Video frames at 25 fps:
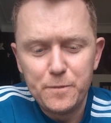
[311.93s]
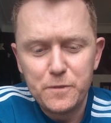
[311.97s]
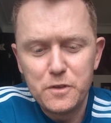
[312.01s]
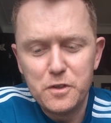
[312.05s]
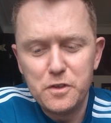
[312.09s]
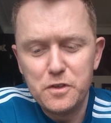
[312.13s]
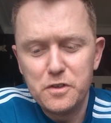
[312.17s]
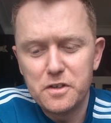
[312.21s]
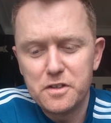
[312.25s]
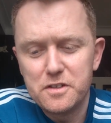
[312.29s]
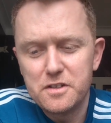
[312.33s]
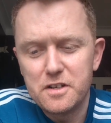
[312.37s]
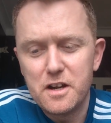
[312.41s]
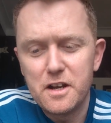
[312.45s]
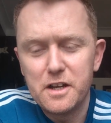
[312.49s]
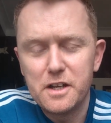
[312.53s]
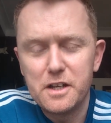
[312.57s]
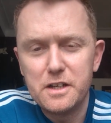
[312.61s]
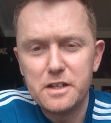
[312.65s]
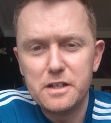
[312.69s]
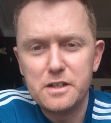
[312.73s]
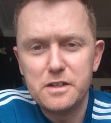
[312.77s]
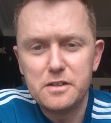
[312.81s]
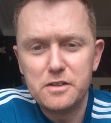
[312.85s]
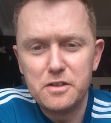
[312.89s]
to your
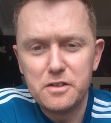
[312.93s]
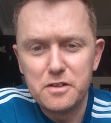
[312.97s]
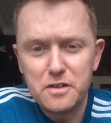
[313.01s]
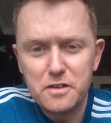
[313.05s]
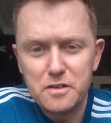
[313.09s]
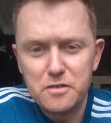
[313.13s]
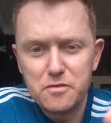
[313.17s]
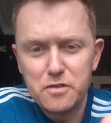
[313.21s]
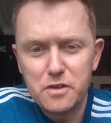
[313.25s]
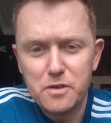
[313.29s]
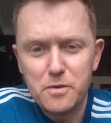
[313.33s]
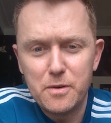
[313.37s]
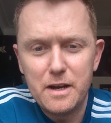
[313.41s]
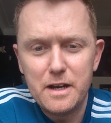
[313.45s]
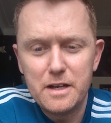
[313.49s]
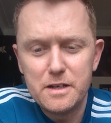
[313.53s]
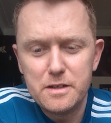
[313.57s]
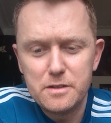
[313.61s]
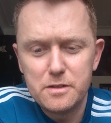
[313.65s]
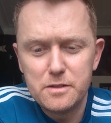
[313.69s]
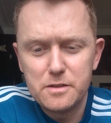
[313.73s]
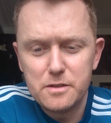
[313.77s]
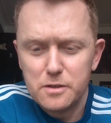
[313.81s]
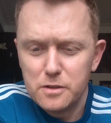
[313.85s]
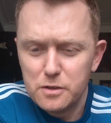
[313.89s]
target, your
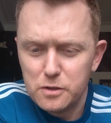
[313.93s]
required